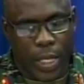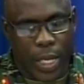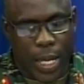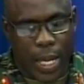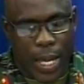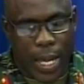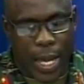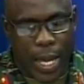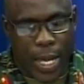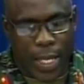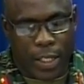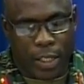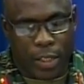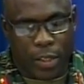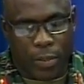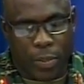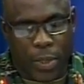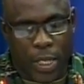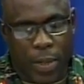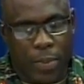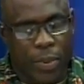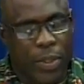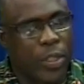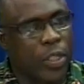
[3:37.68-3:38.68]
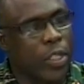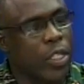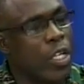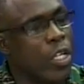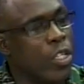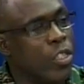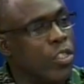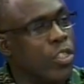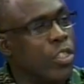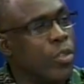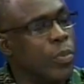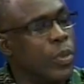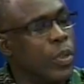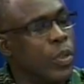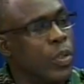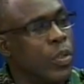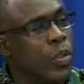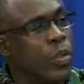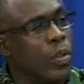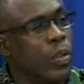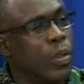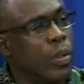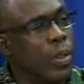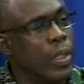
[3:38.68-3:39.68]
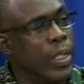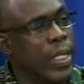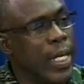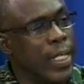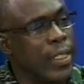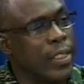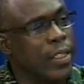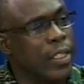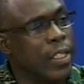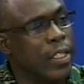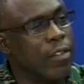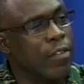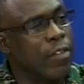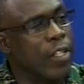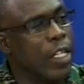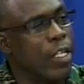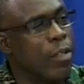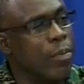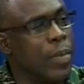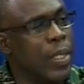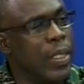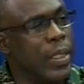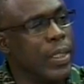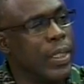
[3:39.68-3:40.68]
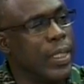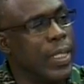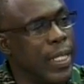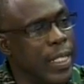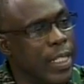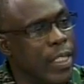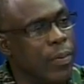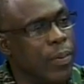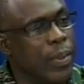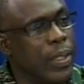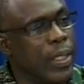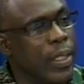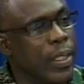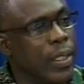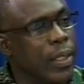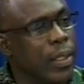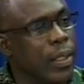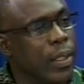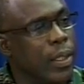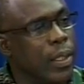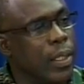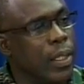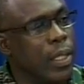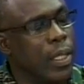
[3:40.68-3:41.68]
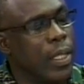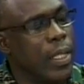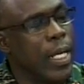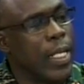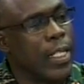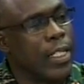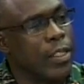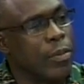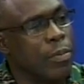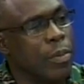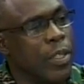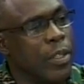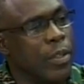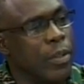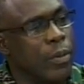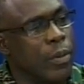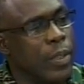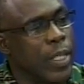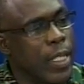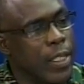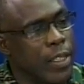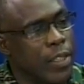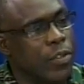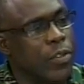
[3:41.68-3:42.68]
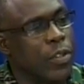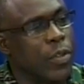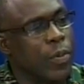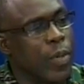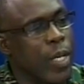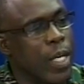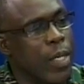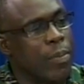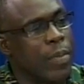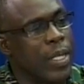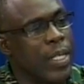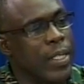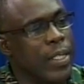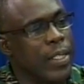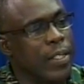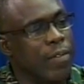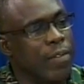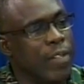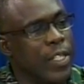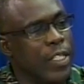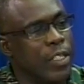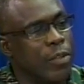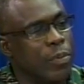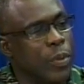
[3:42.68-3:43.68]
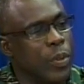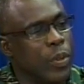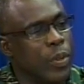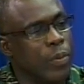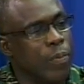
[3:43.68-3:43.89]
and to be able to contribute to national development in any way that is required by the Defense Board.